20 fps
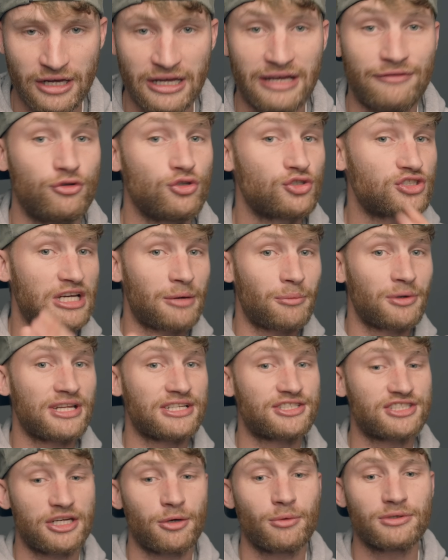If you're someone
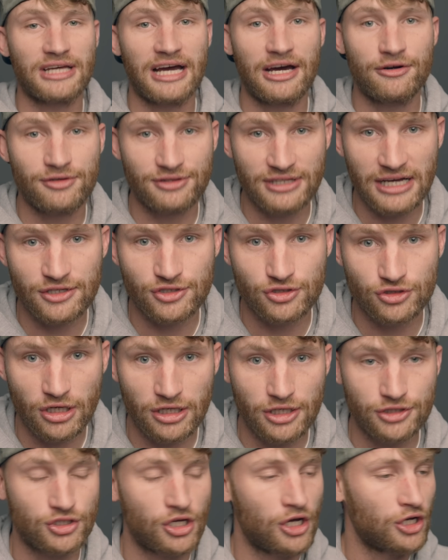that's sitting with
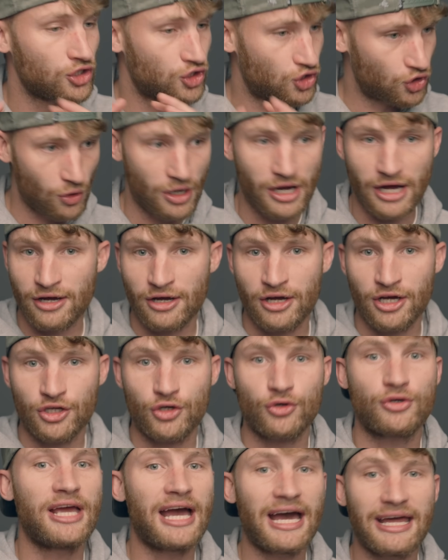$100,000, sure,
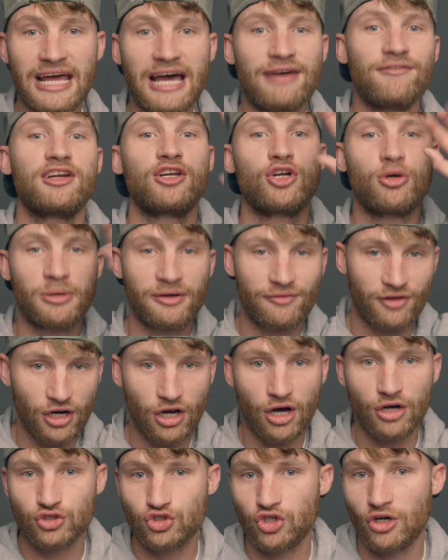you can have a little bit of a
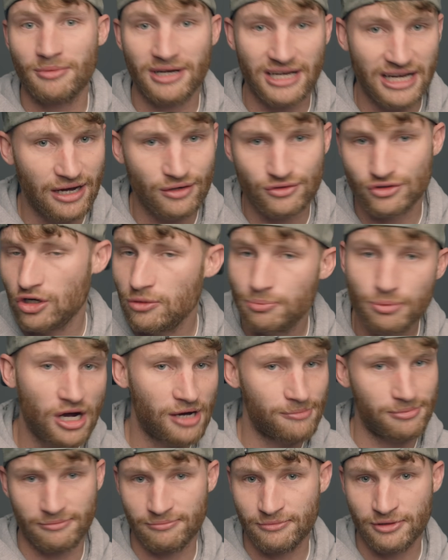long-term account, no
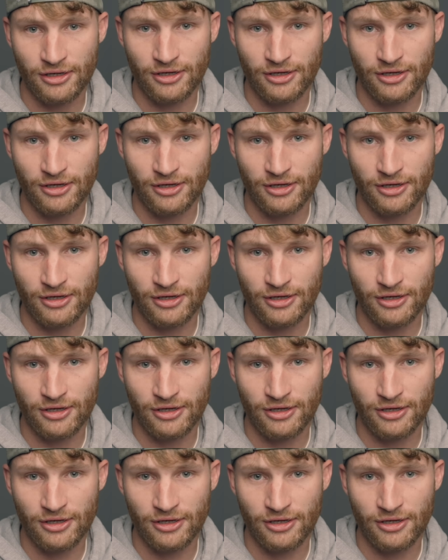problem.